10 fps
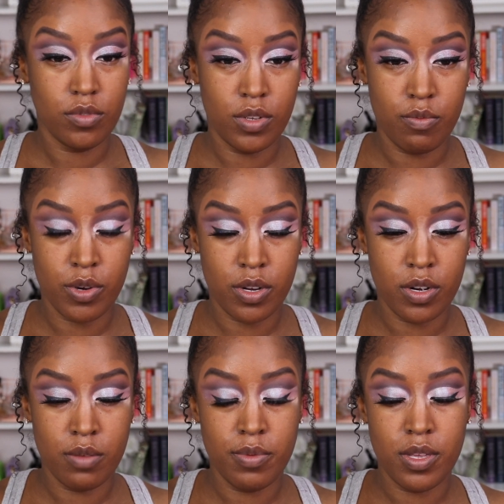And we're
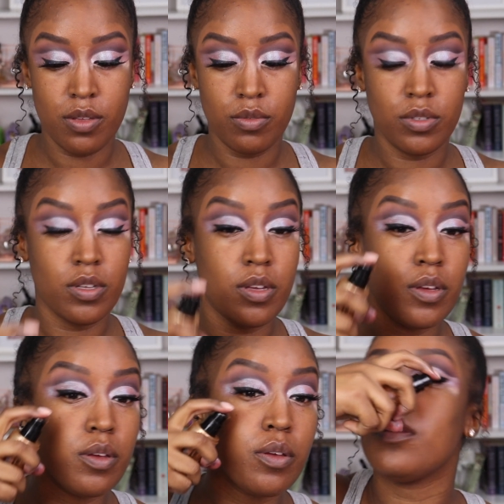gonna be
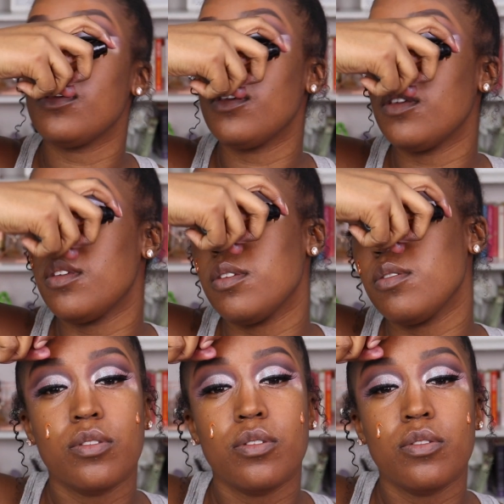using the
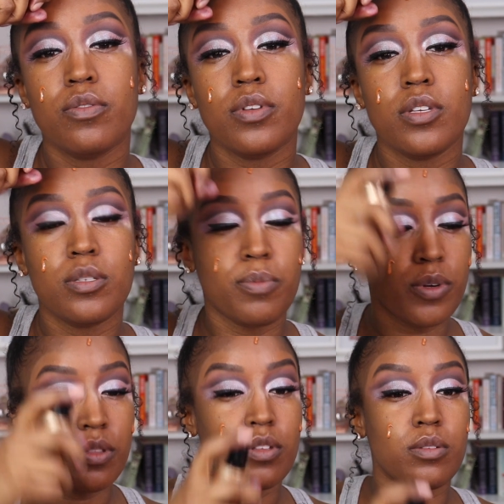TooFaced
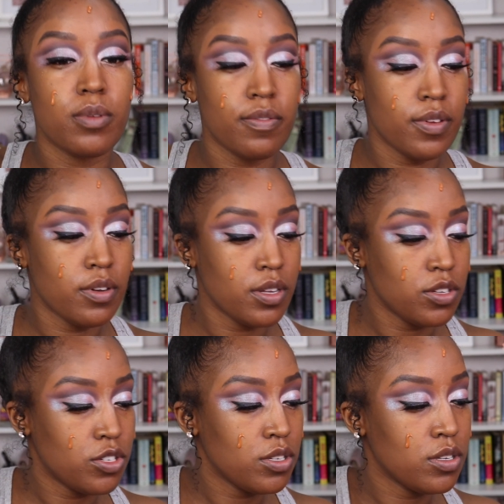Born This Way
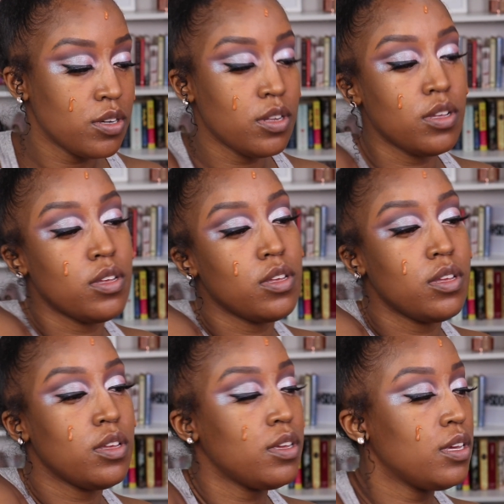foundation
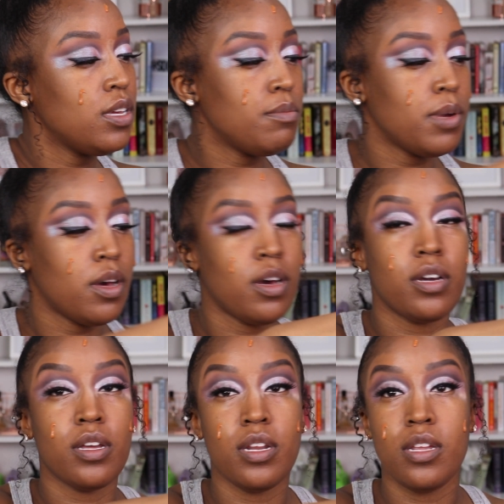in
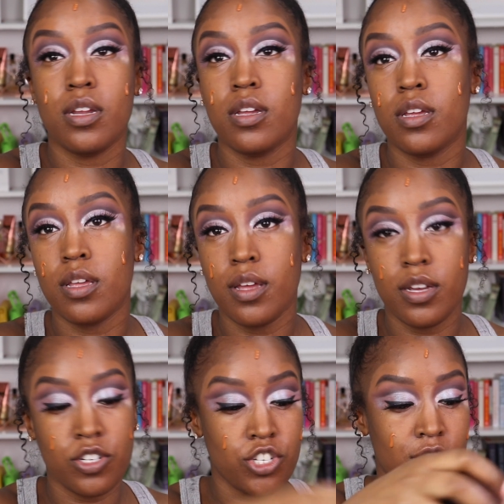Mahogany,
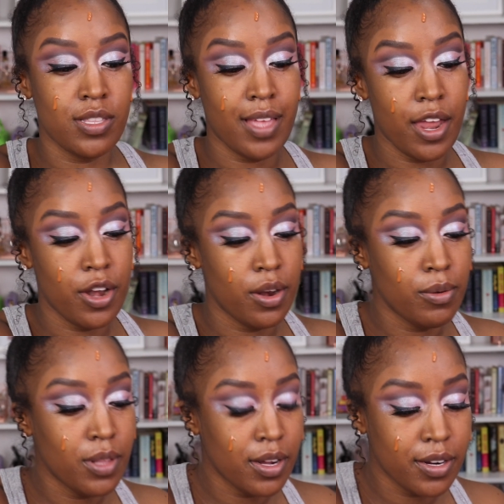a shade that no
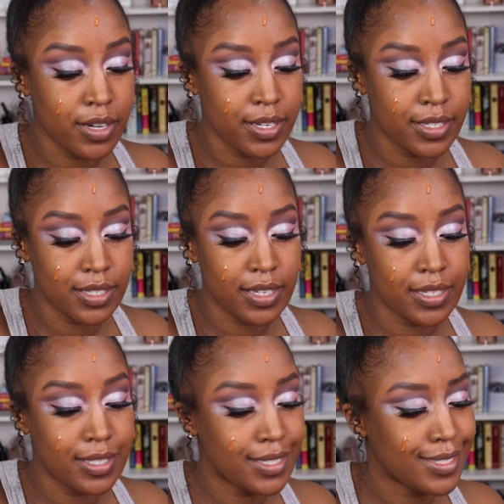longer exists.